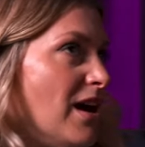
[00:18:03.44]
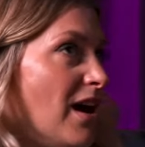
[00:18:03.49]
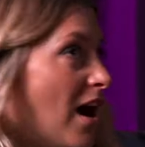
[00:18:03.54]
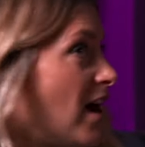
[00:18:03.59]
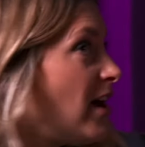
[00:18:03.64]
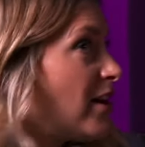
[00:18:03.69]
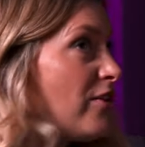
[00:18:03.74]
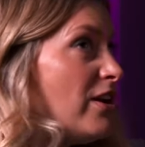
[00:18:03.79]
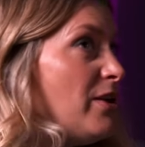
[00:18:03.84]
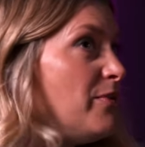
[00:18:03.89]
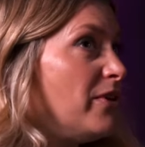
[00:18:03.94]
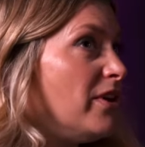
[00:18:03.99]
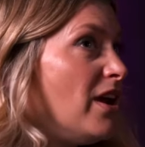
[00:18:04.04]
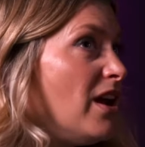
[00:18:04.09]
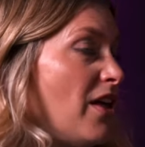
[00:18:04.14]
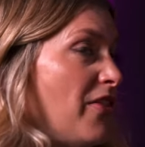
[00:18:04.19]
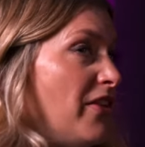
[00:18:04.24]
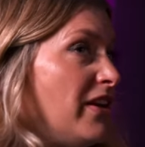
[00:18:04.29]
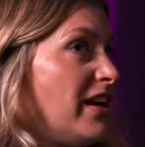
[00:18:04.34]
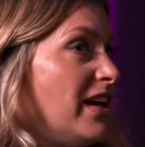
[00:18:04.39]
I agree with you.
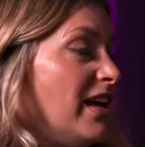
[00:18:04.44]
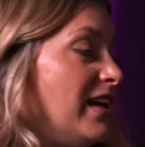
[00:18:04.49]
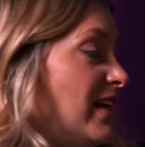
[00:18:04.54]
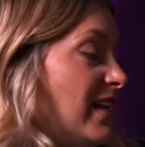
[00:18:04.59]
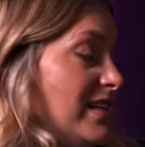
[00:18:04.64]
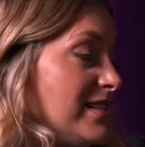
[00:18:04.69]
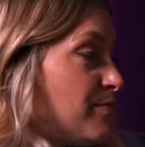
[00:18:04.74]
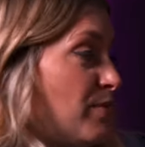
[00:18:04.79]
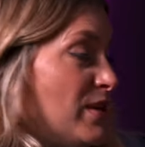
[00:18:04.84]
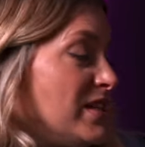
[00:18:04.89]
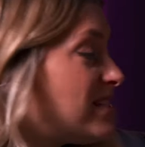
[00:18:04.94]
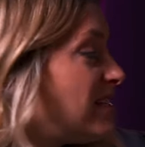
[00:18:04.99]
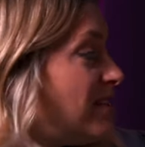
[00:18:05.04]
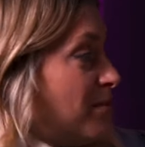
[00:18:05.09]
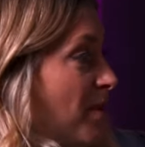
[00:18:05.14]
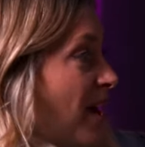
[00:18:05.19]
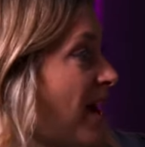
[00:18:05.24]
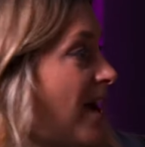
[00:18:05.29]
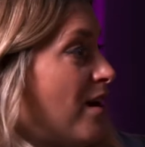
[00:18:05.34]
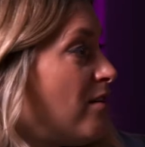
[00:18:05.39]
And I think it's an
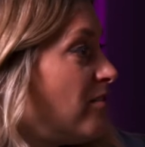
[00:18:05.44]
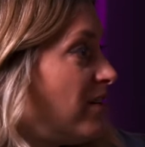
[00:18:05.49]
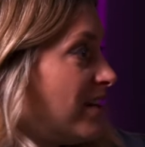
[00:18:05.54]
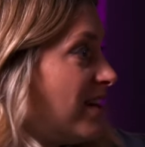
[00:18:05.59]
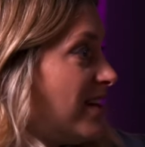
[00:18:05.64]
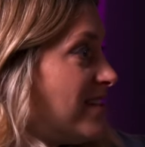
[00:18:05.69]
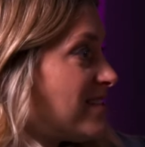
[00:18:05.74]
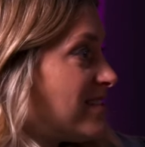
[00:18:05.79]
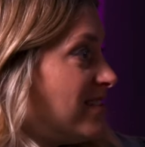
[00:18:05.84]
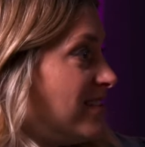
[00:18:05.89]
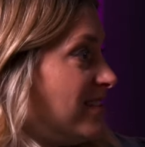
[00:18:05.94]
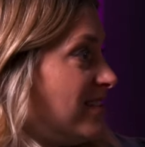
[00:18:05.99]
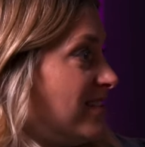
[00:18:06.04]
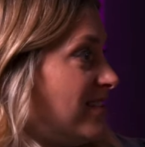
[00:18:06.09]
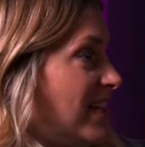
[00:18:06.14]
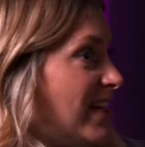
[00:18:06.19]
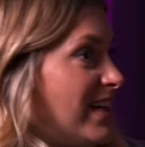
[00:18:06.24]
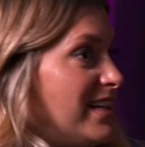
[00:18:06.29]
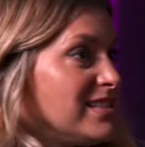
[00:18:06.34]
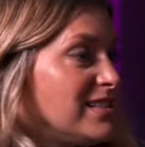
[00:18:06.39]
empowering lesson.
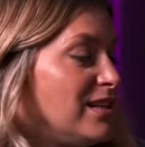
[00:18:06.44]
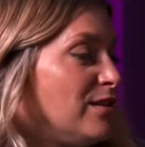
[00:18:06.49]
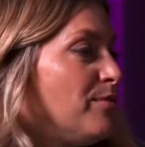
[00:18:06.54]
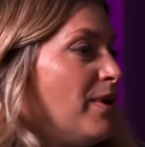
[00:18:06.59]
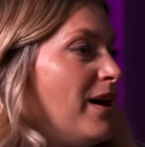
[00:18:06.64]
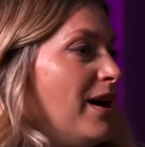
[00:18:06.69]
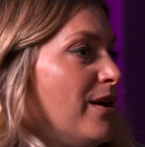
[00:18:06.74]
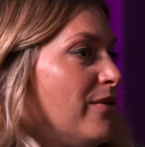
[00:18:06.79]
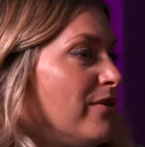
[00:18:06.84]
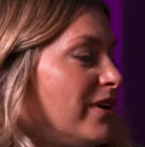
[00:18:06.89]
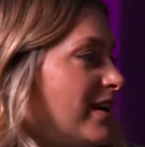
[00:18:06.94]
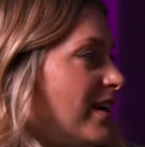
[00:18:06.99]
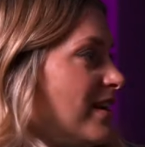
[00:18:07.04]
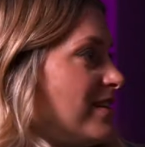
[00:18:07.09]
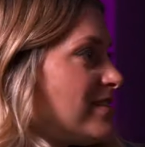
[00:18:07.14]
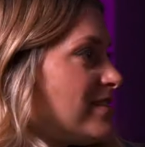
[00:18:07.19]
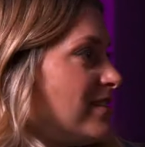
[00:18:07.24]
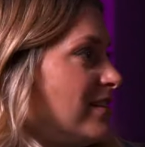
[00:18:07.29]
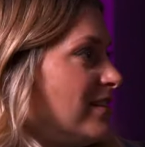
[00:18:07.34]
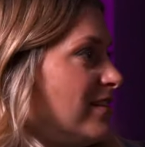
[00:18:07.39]
Mm. It is an empowering
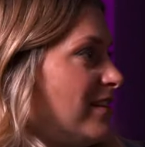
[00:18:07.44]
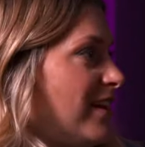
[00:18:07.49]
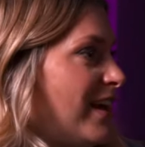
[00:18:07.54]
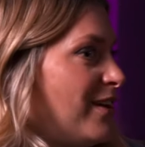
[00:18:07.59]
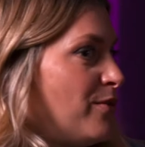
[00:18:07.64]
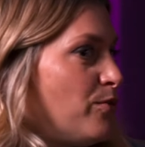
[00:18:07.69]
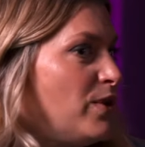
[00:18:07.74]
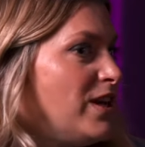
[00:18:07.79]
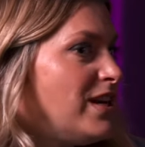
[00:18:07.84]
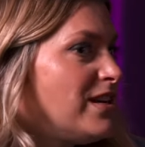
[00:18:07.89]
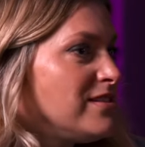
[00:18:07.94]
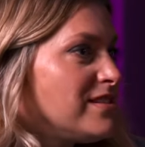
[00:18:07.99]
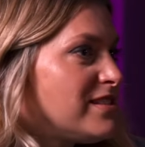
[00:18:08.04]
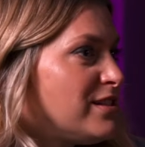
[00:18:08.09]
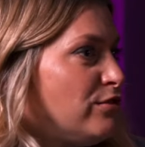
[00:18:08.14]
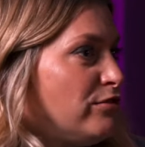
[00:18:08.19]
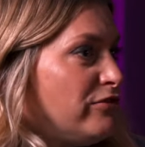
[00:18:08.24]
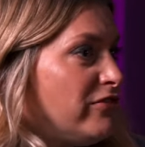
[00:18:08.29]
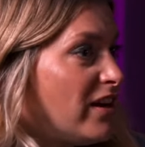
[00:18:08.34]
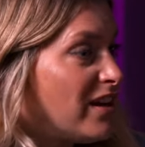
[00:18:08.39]
lesson. And we can
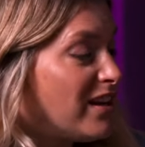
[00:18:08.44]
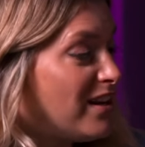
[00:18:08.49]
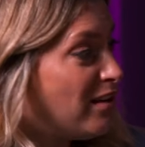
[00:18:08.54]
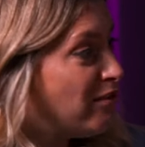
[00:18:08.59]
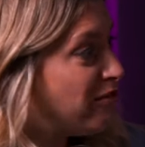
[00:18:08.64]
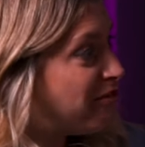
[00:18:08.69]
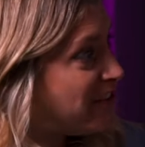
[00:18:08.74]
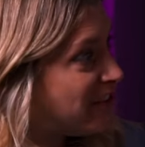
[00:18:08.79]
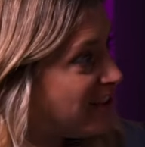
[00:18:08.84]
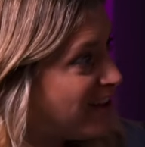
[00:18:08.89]
still find love for